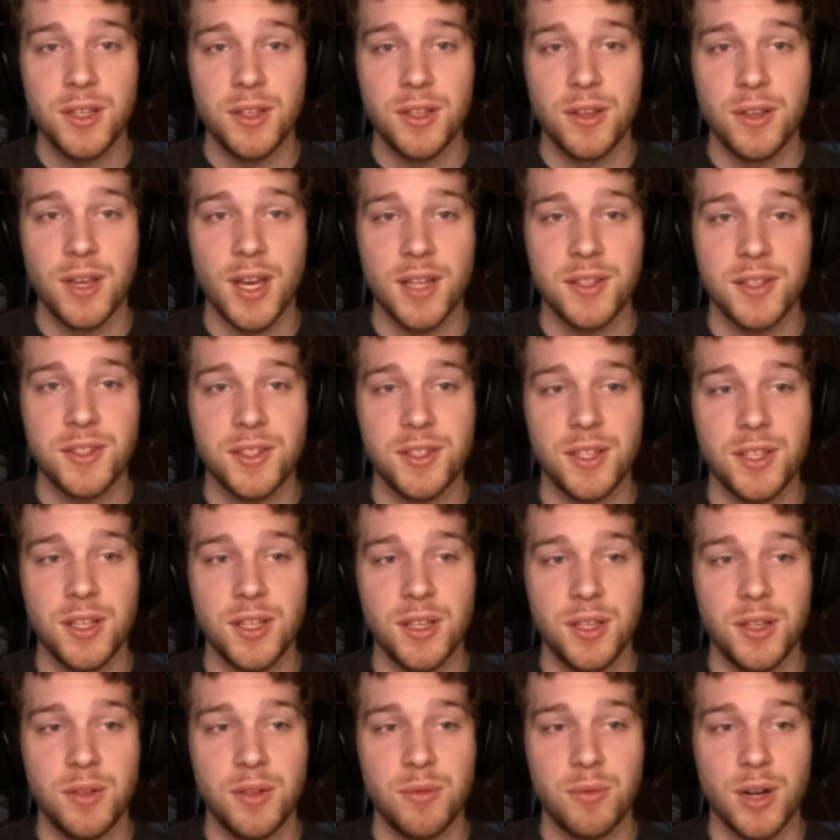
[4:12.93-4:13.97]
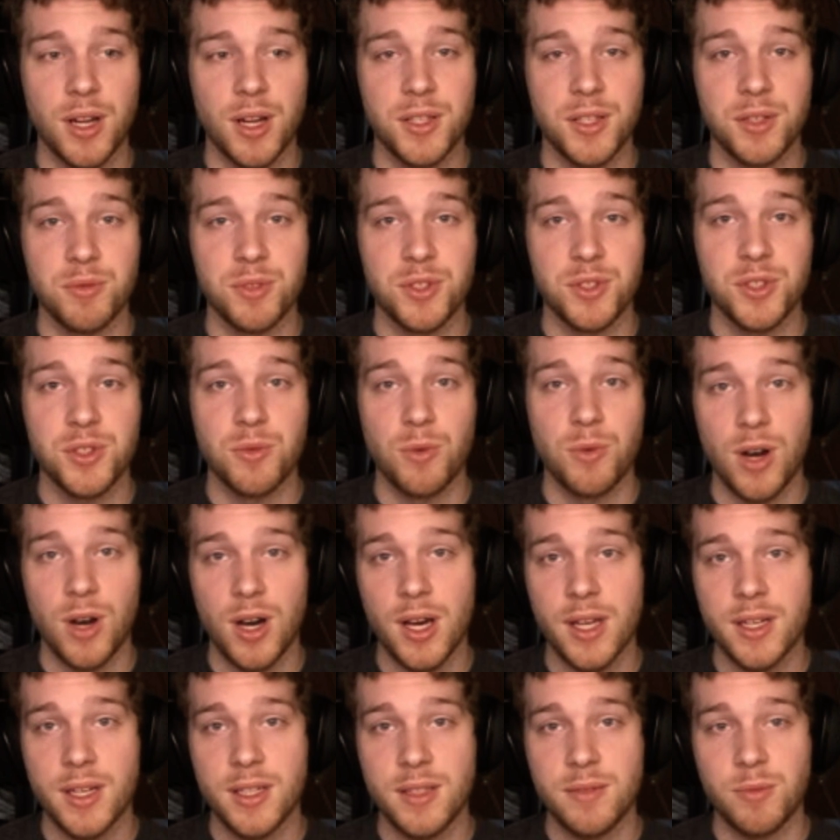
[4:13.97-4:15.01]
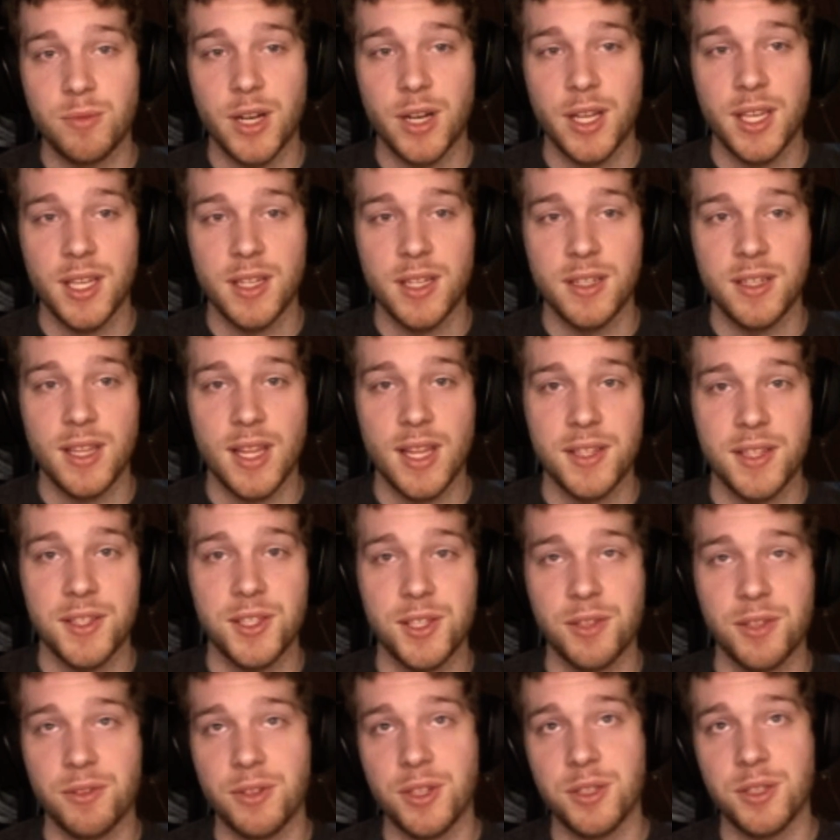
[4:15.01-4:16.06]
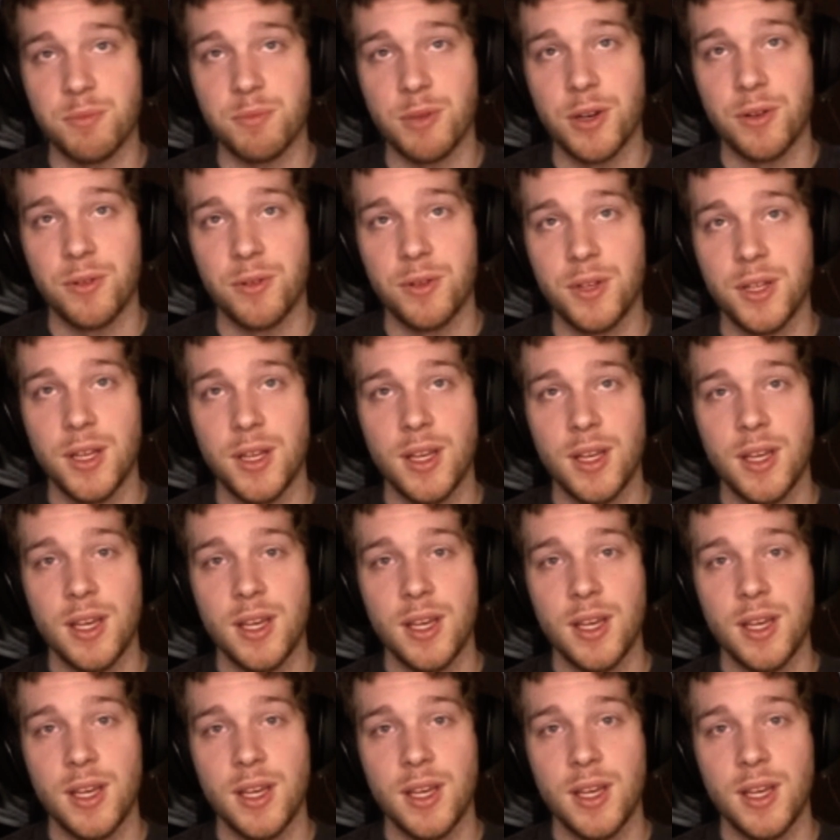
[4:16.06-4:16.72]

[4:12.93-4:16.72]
You guys see what I do with Squad when I get into that serious mode,